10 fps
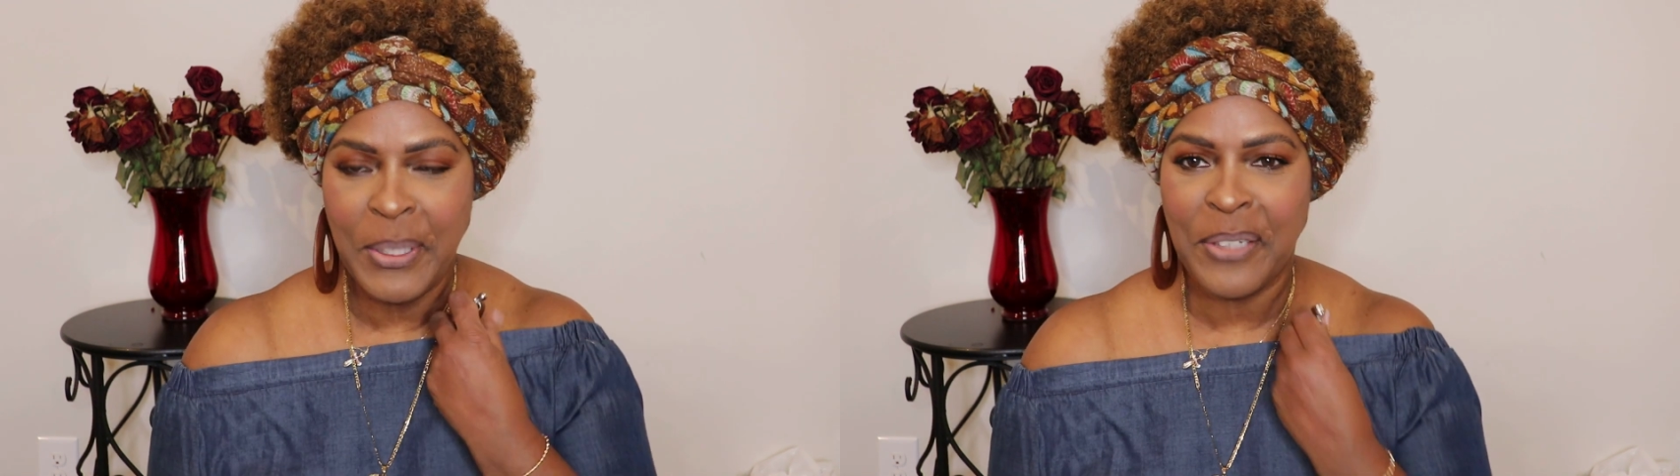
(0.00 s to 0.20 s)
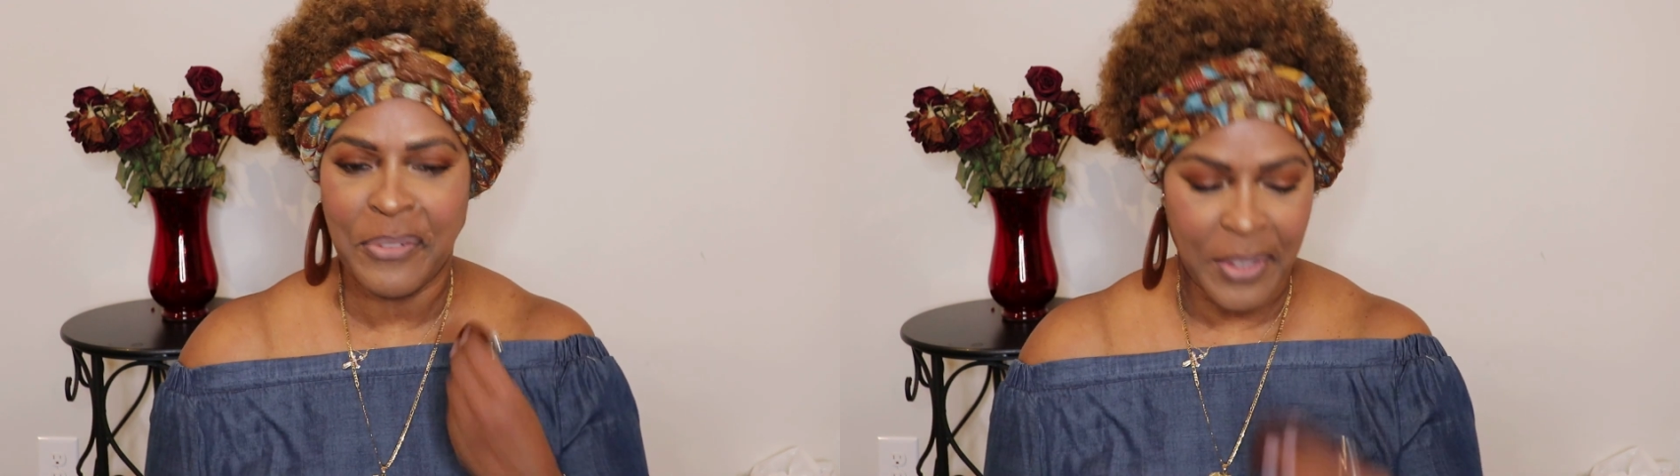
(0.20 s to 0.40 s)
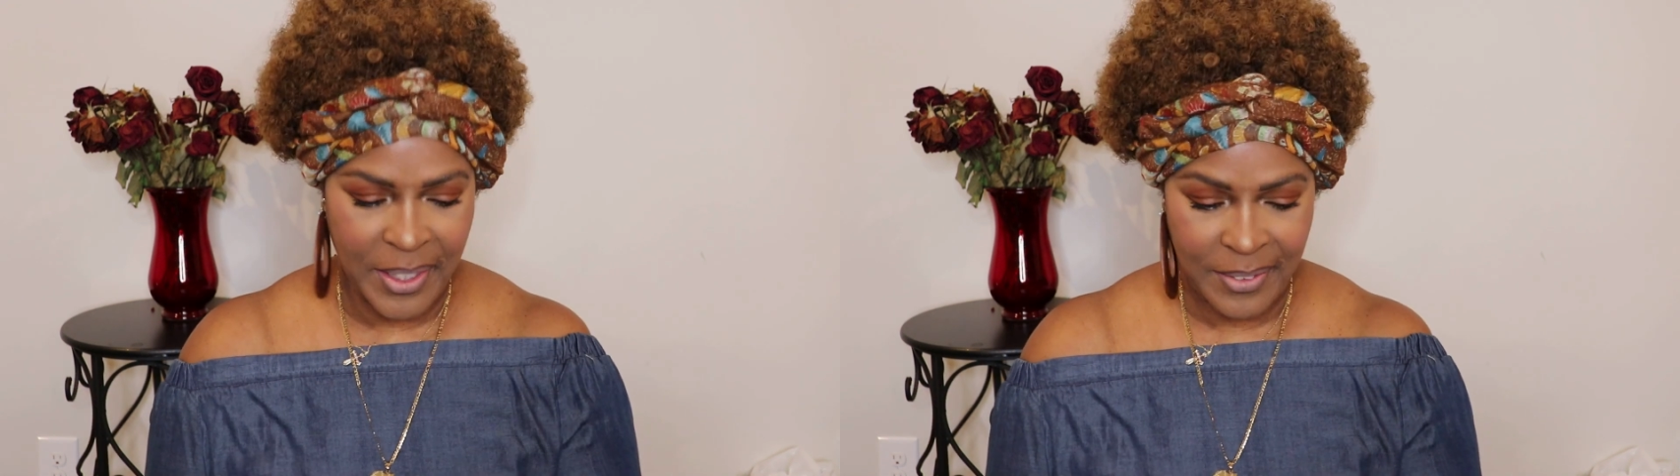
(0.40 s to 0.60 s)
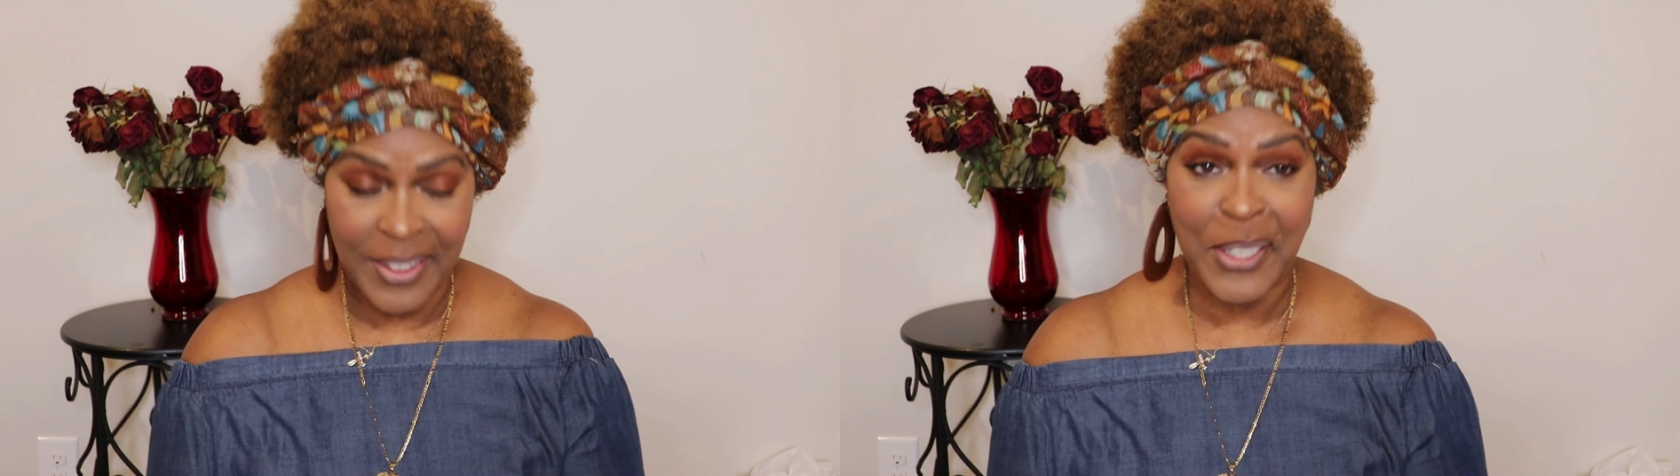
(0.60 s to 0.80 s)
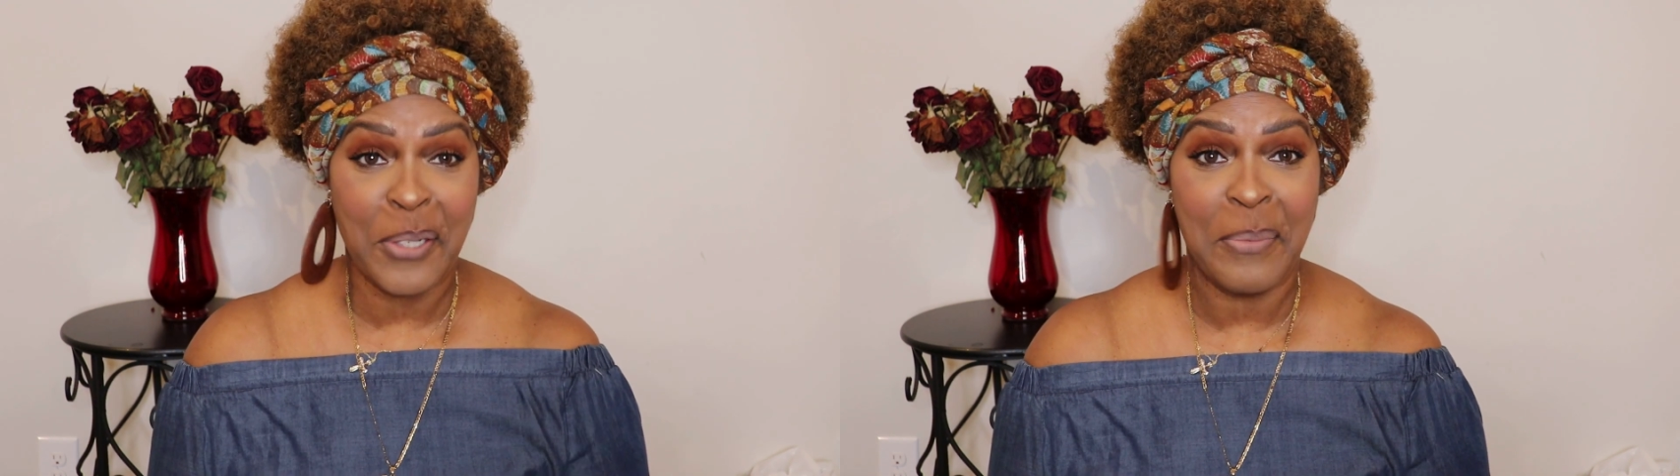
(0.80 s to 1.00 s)
in the front.
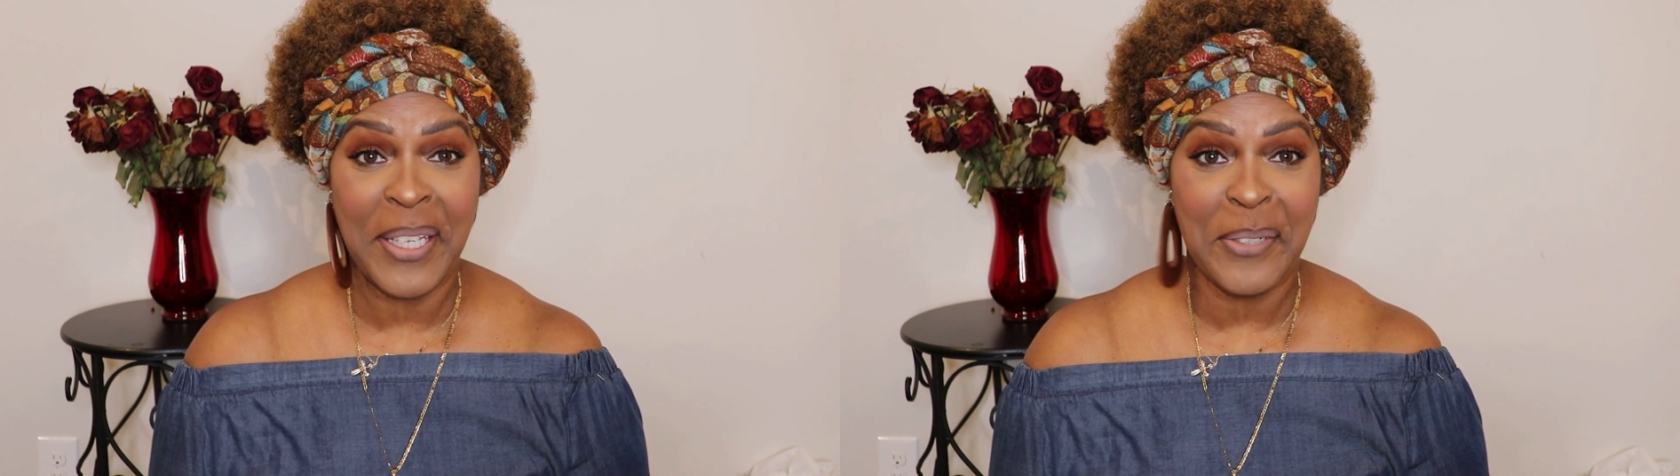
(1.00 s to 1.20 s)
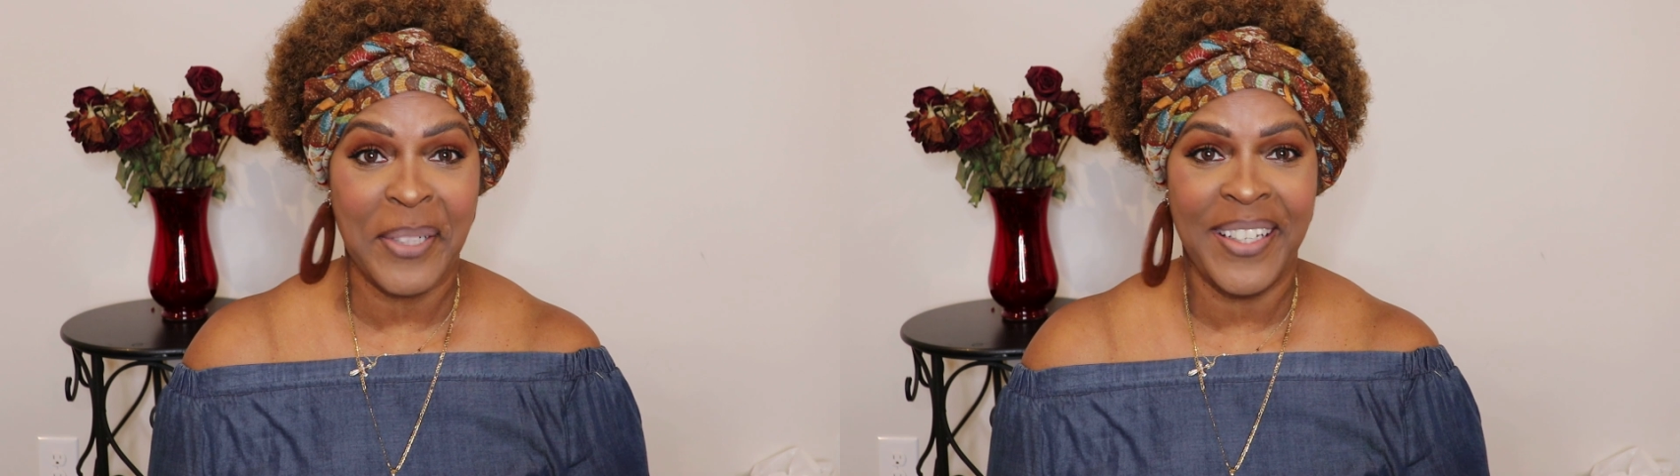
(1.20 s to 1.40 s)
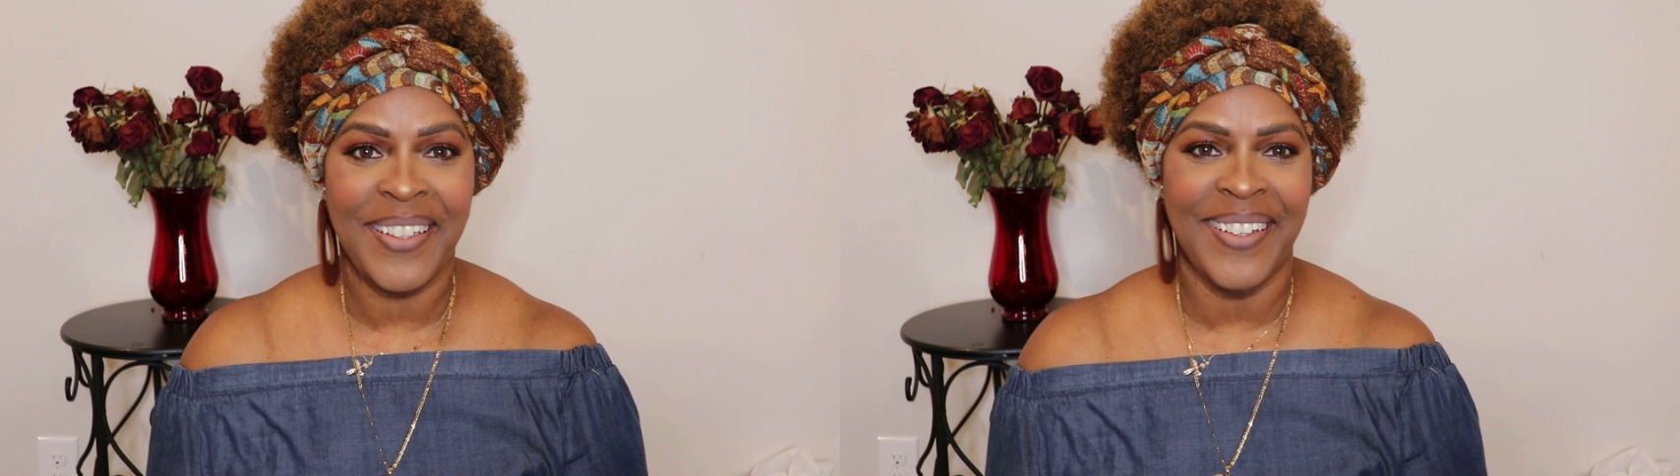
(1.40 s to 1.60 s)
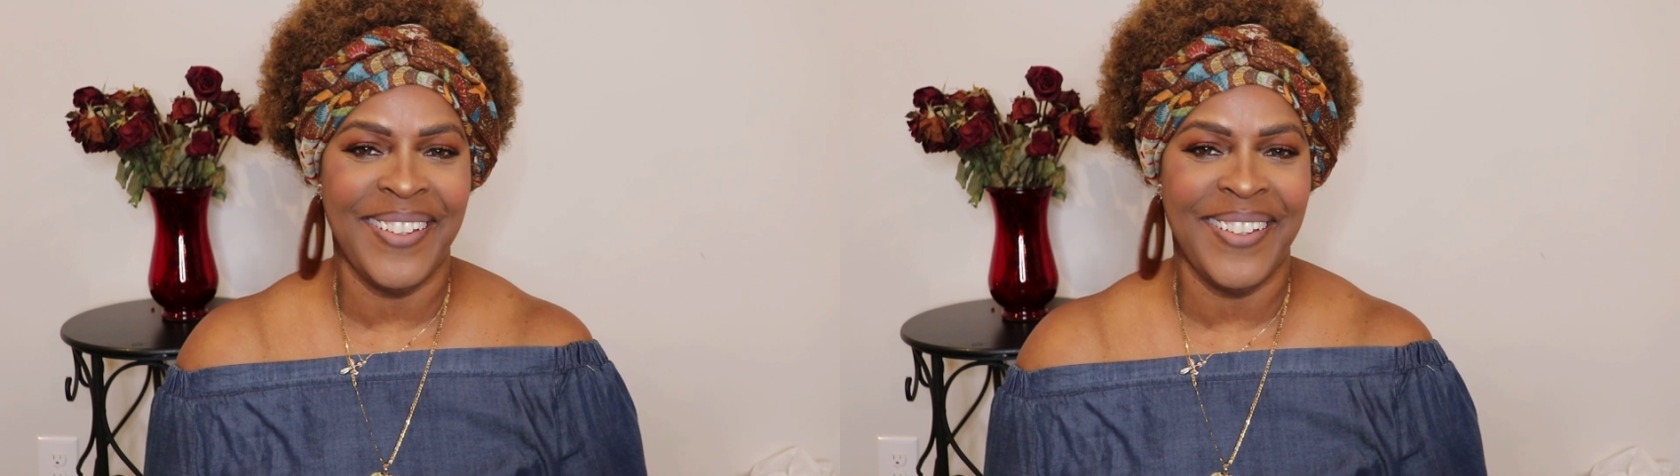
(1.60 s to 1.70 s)
There go my earring.